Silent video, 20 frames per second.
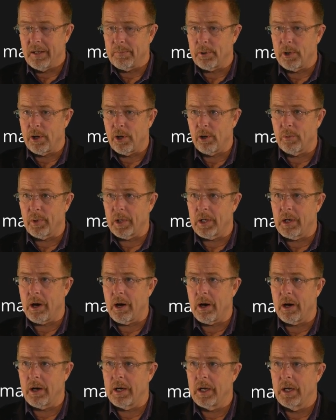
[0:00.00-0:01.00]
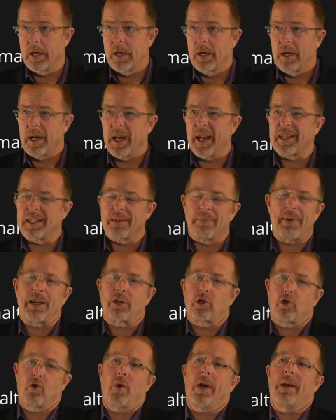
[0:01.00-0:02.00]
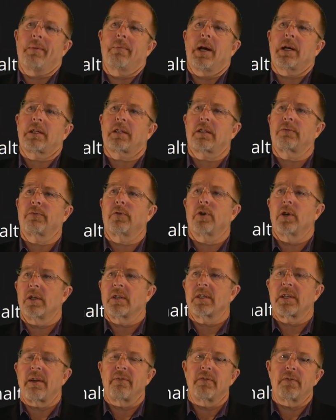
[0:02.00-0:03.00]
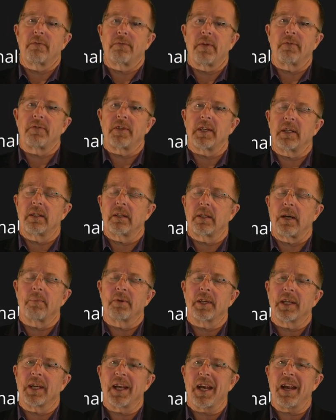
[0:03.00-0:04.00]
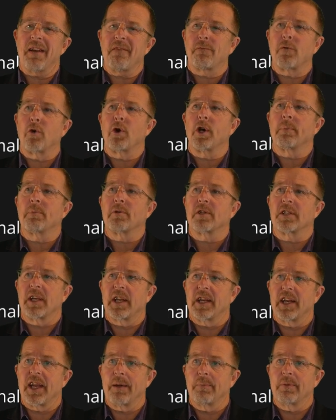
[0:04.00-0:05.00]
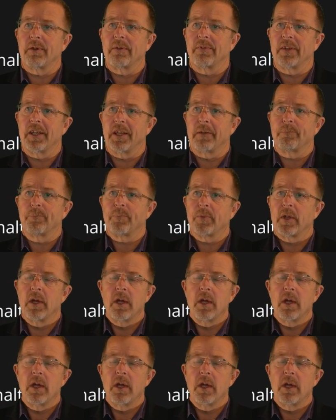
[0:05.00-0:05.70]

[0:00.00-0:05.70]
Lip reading: Pernod Ricard, and it's about 20 bucks for a 750, coming in at 40% ABV.